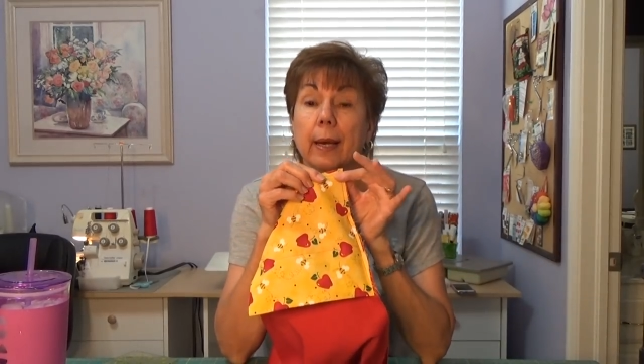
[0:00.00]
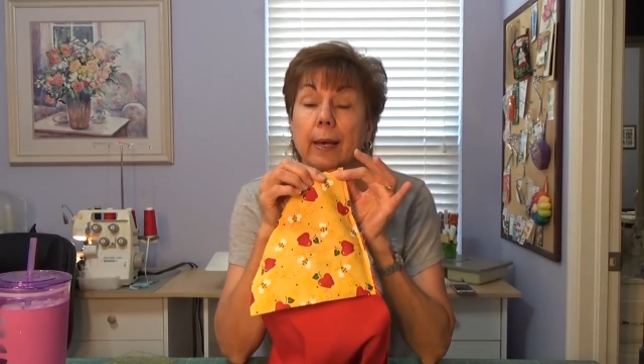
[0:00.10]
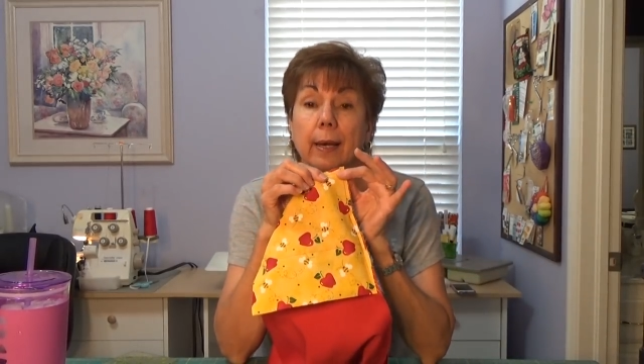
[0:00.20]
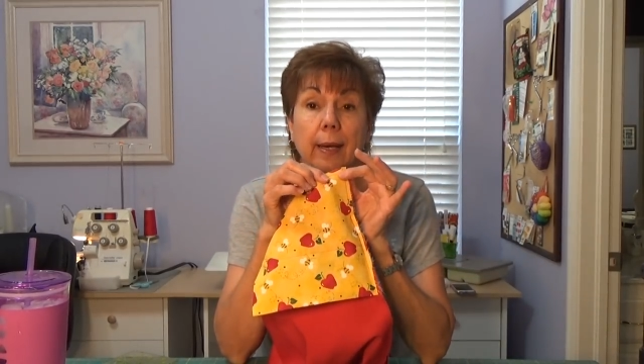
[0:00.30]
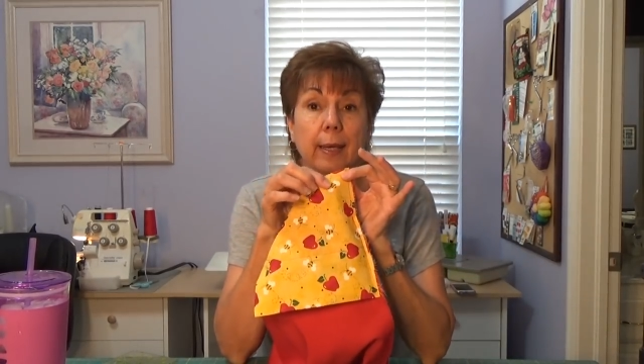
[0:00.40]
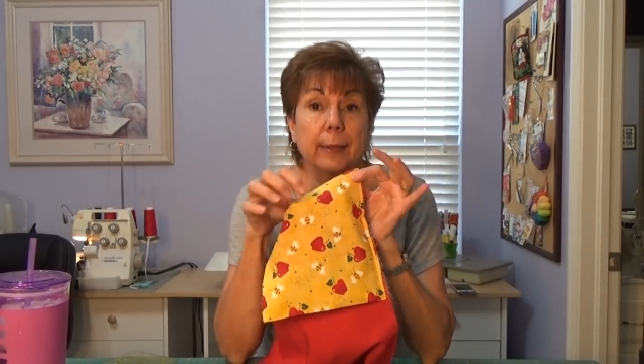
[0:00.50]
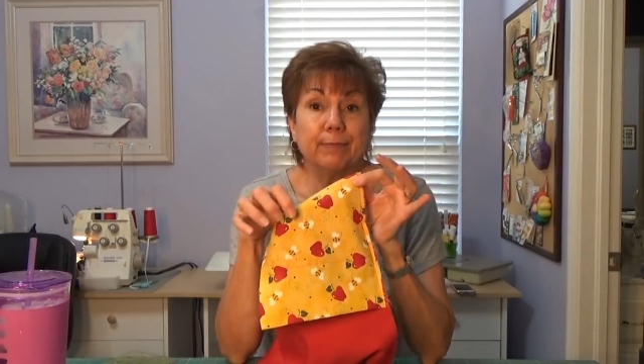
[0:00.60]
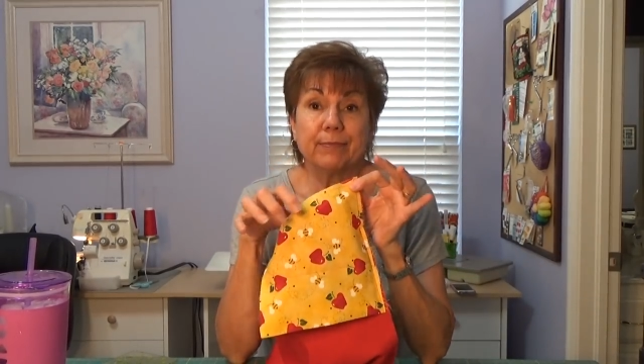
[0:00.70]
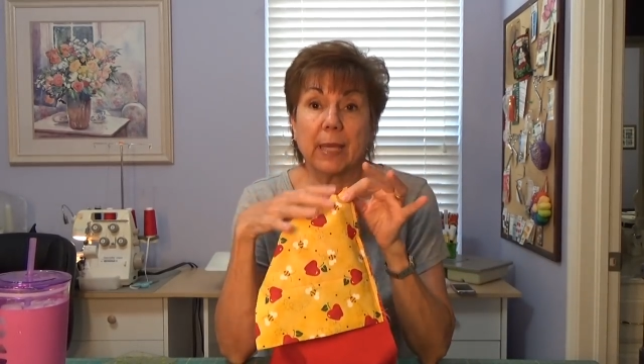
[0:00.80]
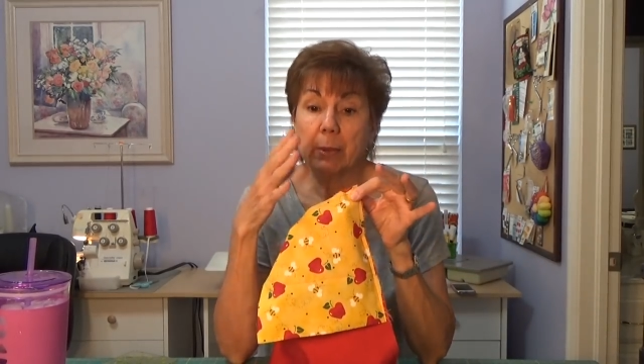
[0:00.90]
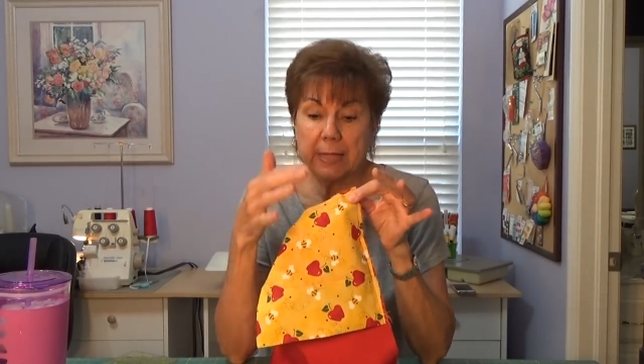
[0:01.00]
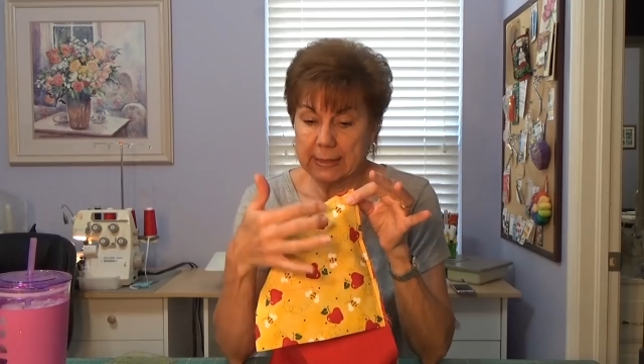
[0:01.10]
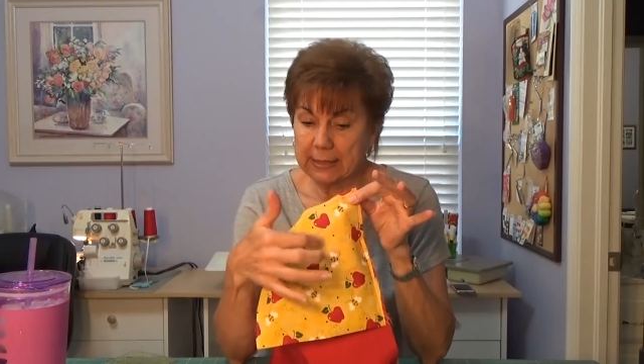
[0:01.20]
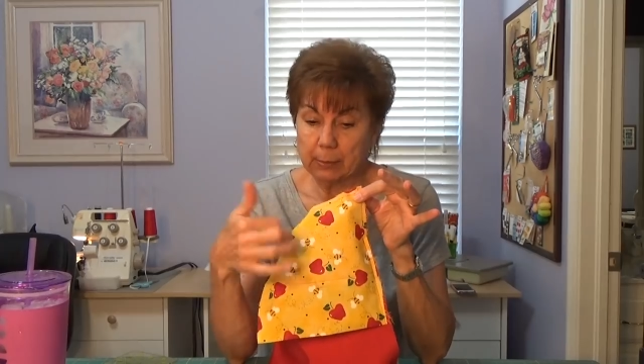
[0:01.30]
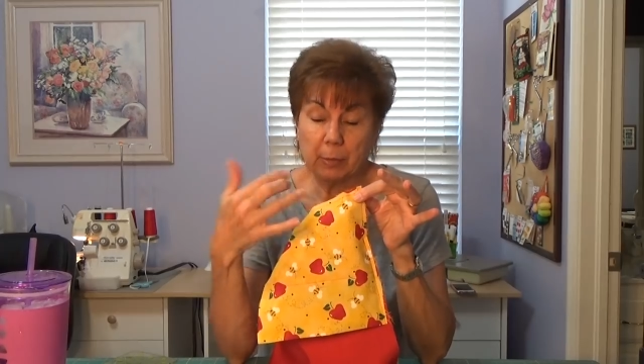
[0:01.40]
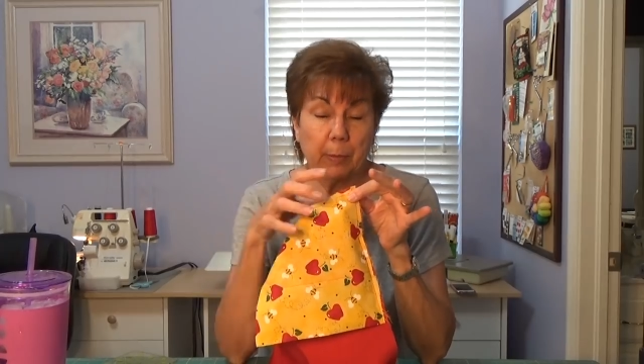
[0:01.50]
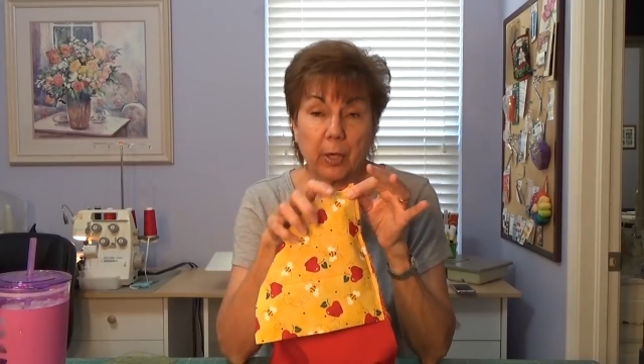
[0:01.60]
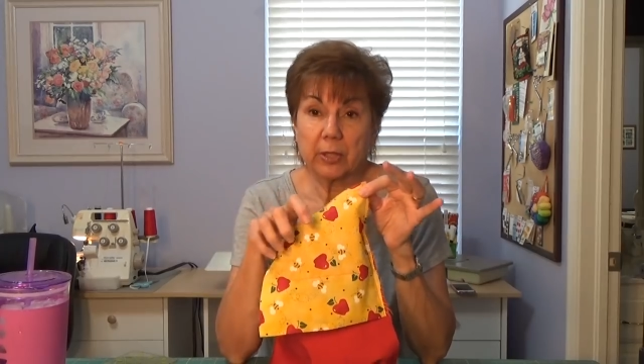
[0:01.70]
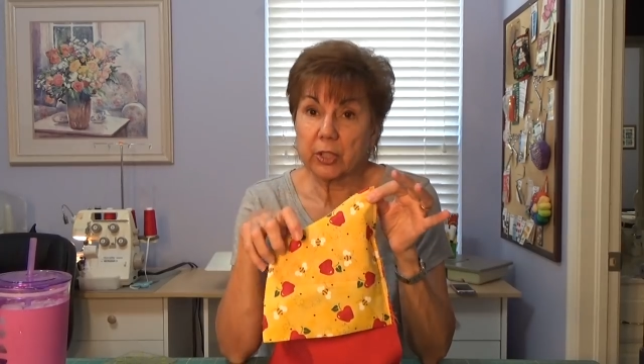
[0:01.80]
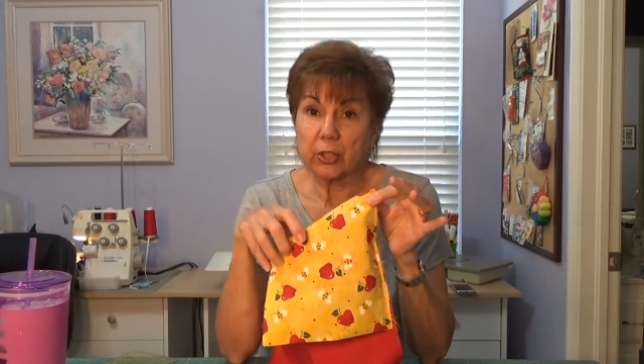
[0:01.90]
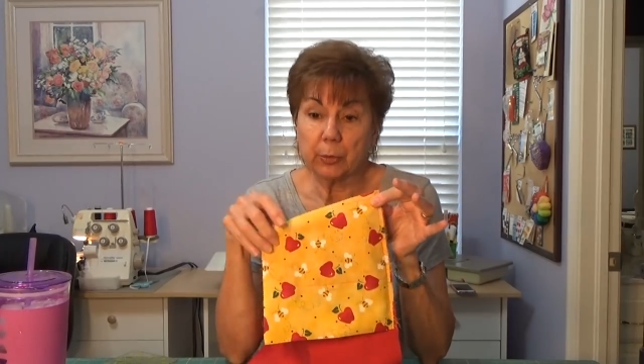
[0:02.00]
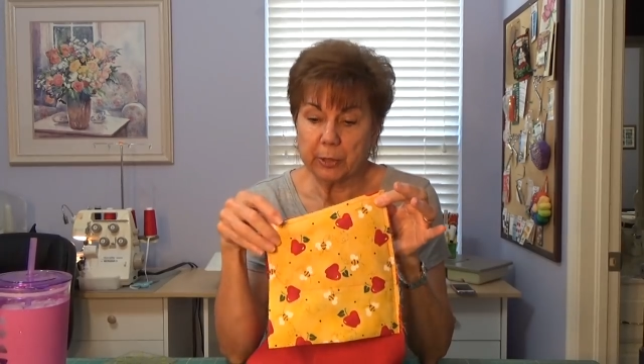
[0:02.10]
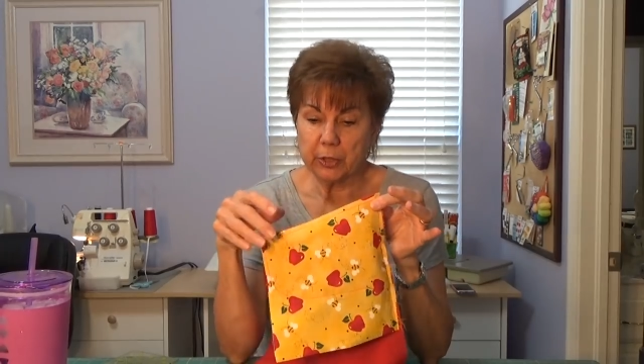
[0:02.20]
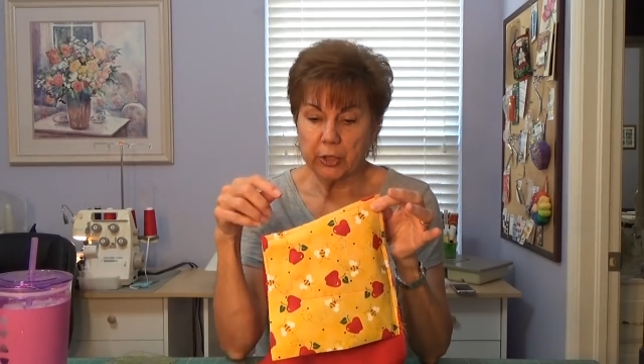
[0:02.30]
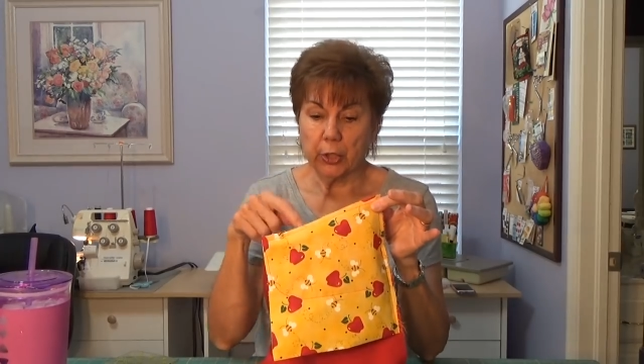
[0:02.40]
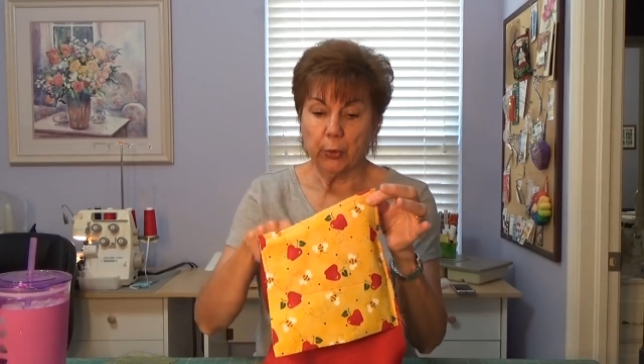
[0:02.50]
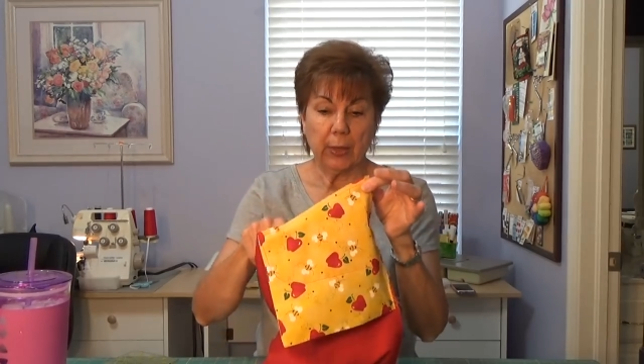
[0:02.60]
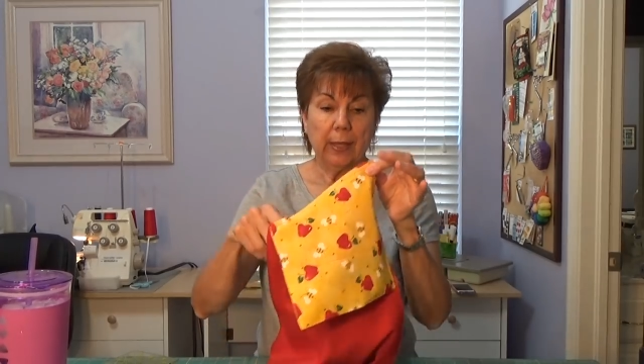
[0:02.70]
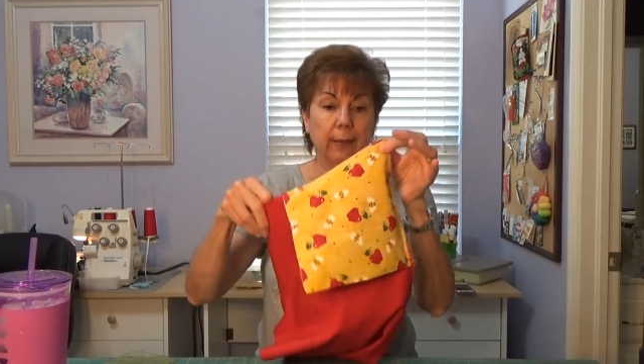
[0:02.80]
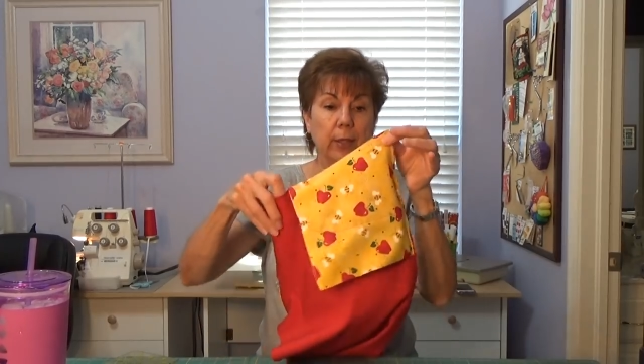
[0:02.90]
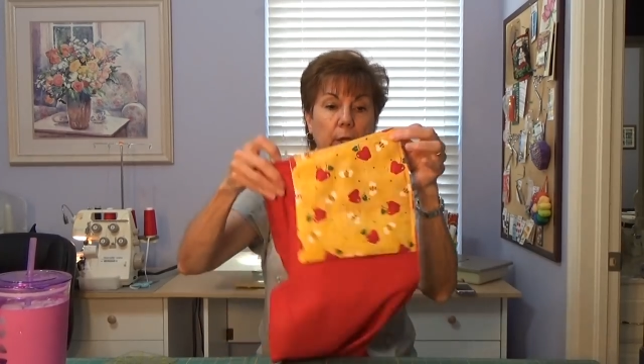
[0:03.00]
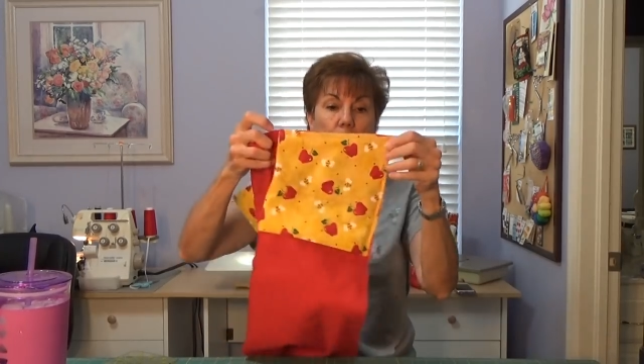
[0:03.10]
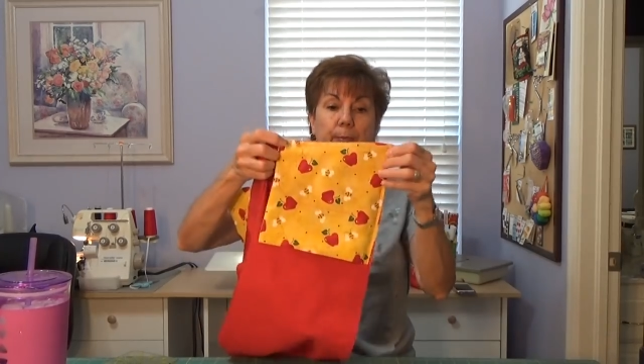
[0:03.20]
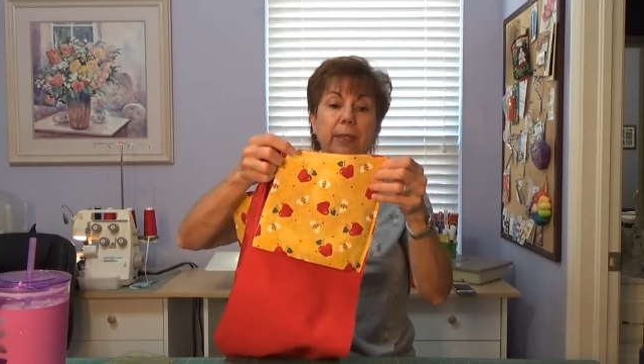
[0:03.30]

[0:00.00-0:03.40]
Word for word: Uh, maybe because some part has already been sewn. I don't know.